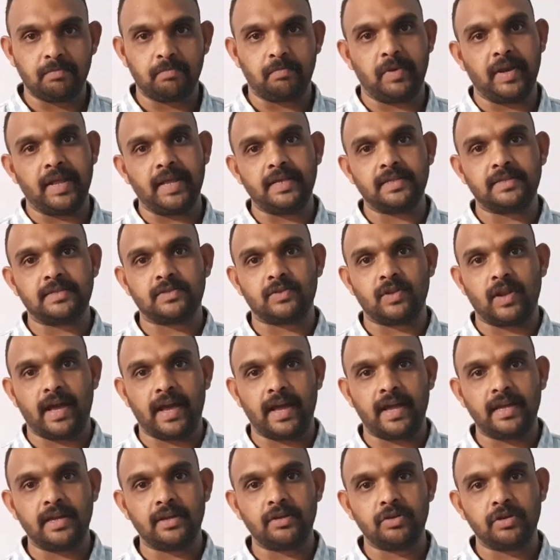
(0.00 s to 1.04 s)
please
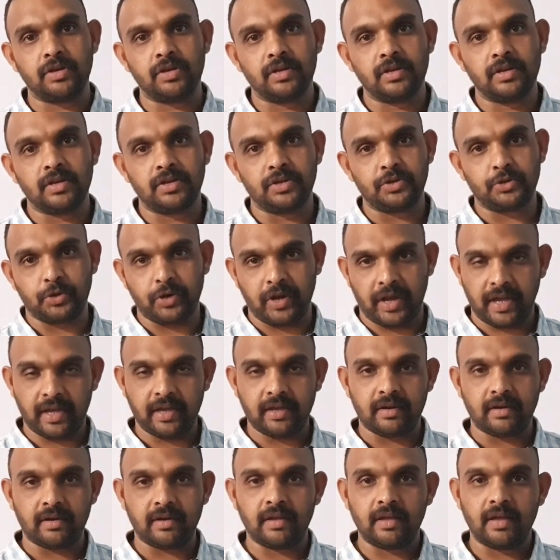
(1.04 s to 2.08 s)
like,
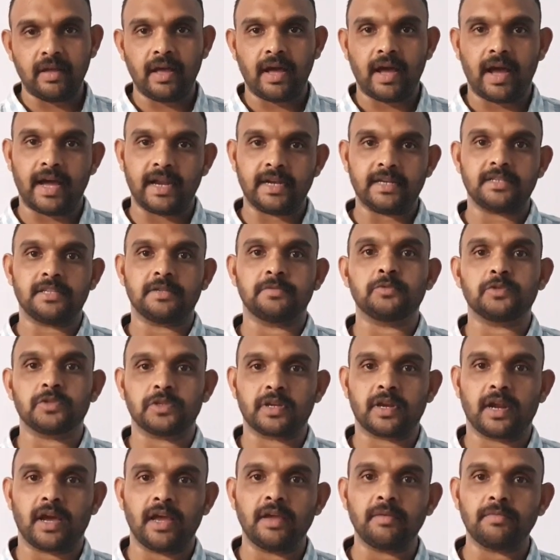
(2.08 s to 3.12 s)
share and
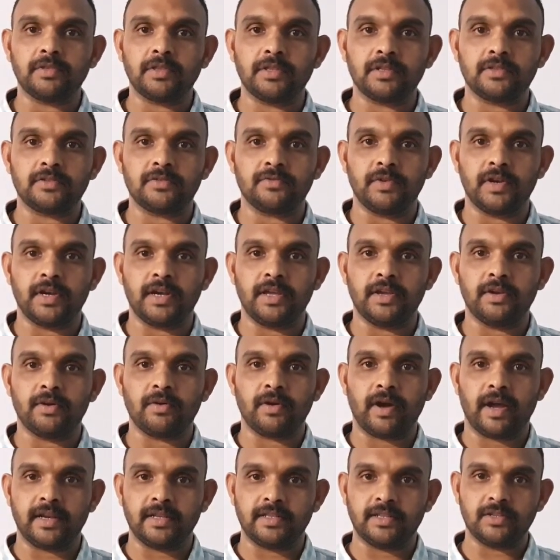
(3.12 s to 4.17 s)
subscribe this video
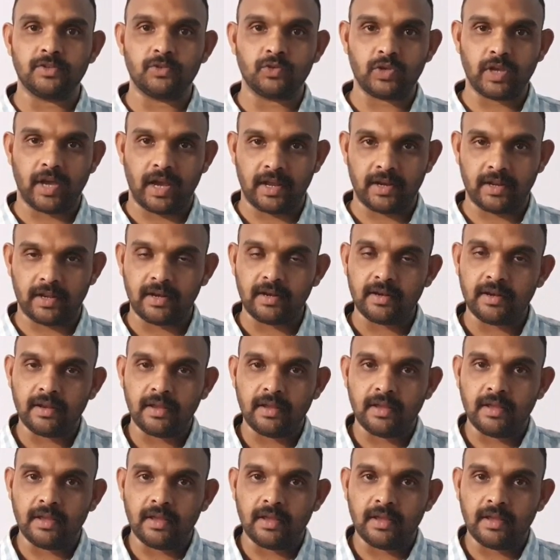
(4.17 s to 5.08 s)
and this channel